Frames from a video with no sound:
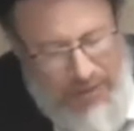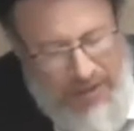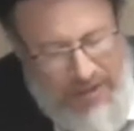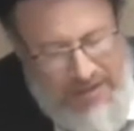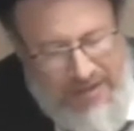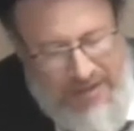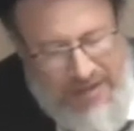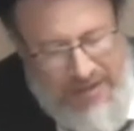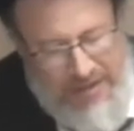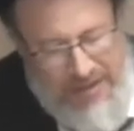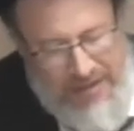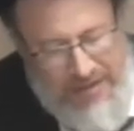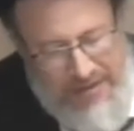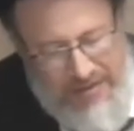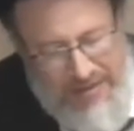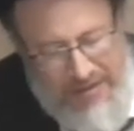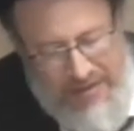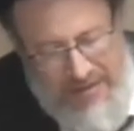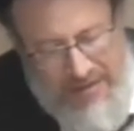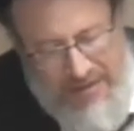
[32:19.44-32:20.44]
pasuk
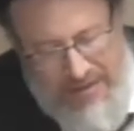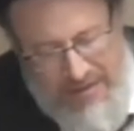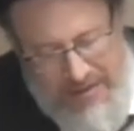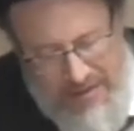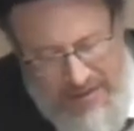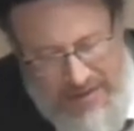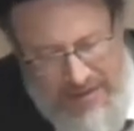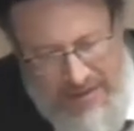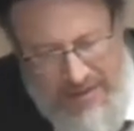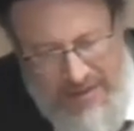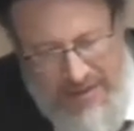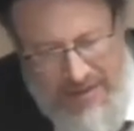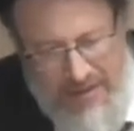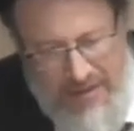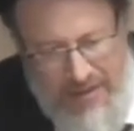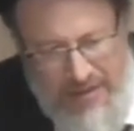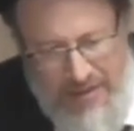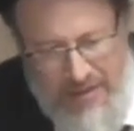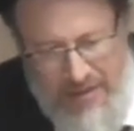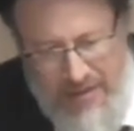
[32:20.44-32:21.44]

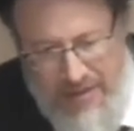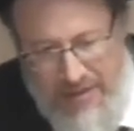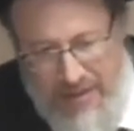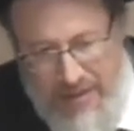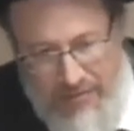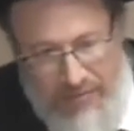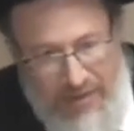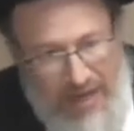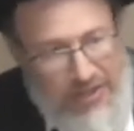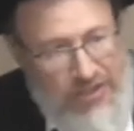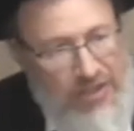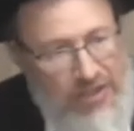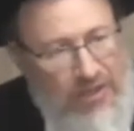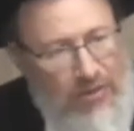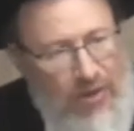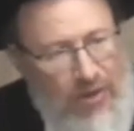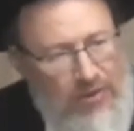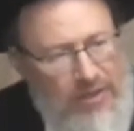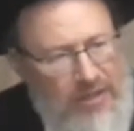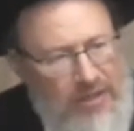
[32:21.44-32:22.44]
that Rashi
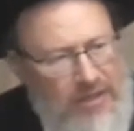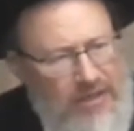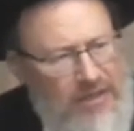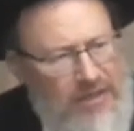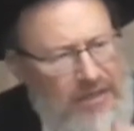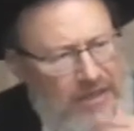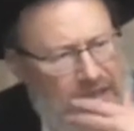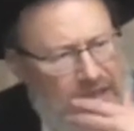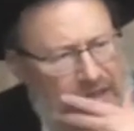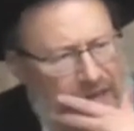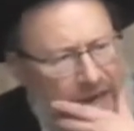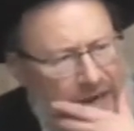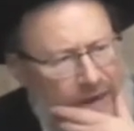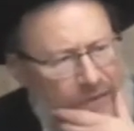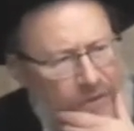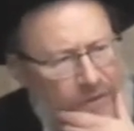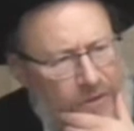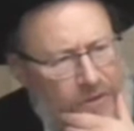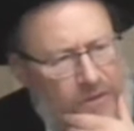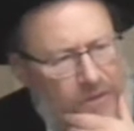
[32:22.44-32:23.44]
quoted in
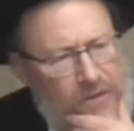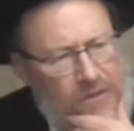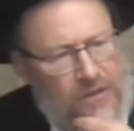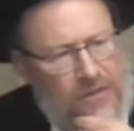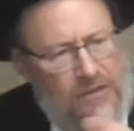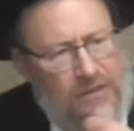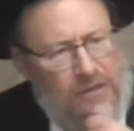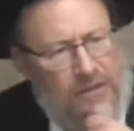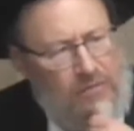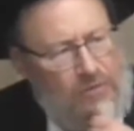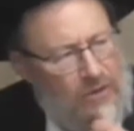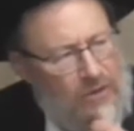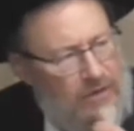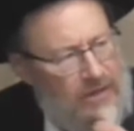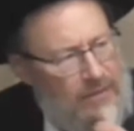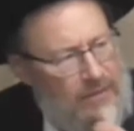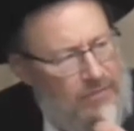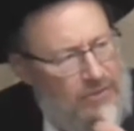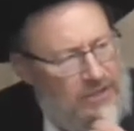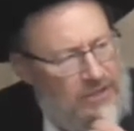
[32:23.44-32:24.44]
our
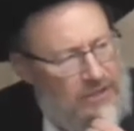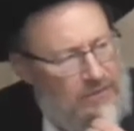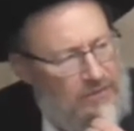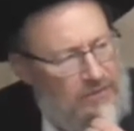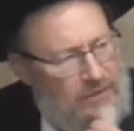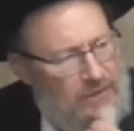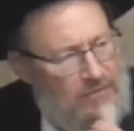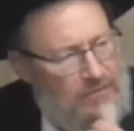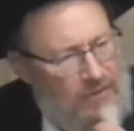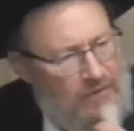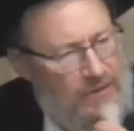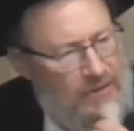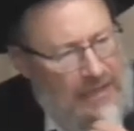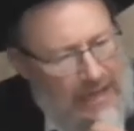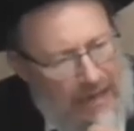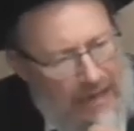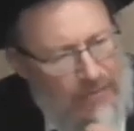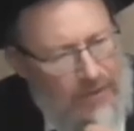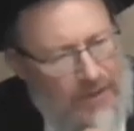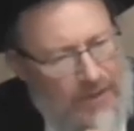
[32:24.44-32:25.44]
Gemara, I believe, in Bava
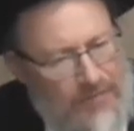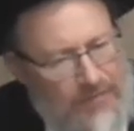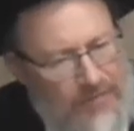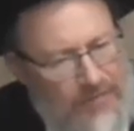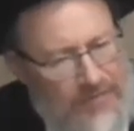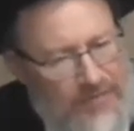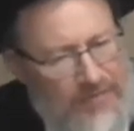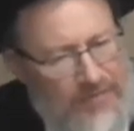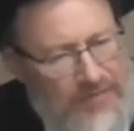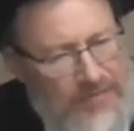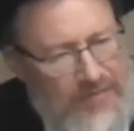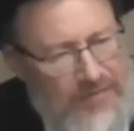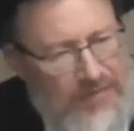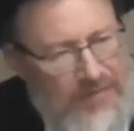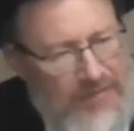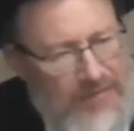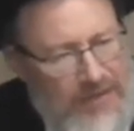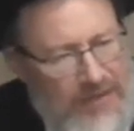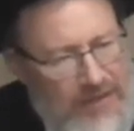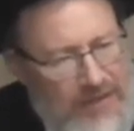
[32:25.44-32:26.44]
Kama.
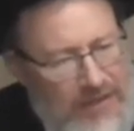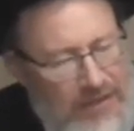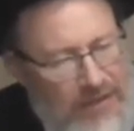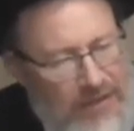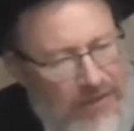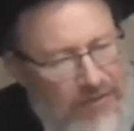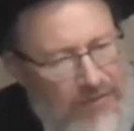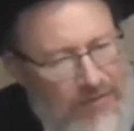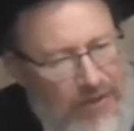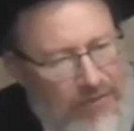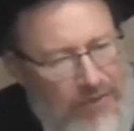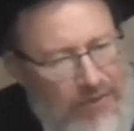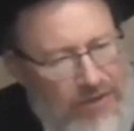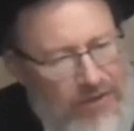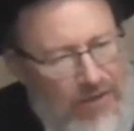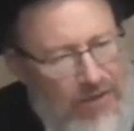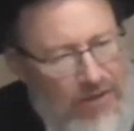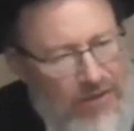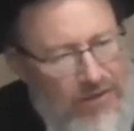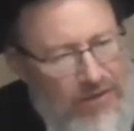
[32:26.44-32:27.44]
When we
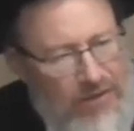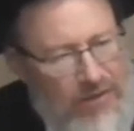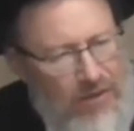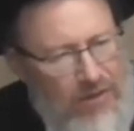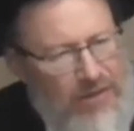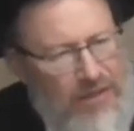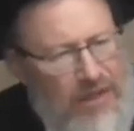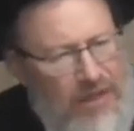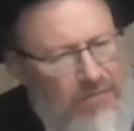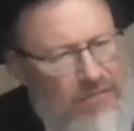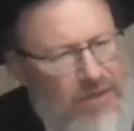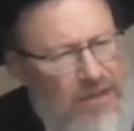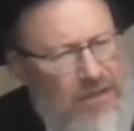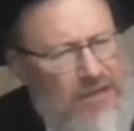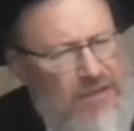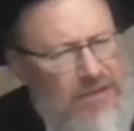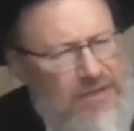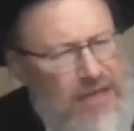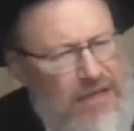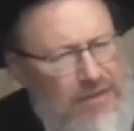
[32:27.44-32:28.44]
talk, or not,
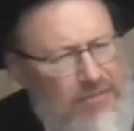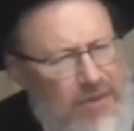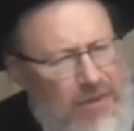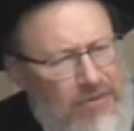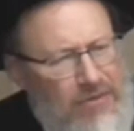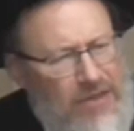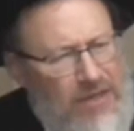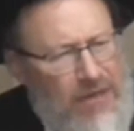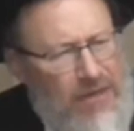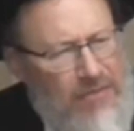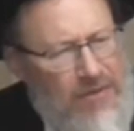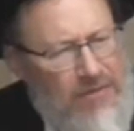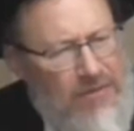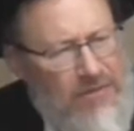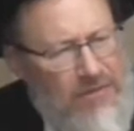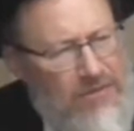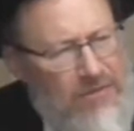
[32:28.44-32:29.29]
it's not in Bava Kama.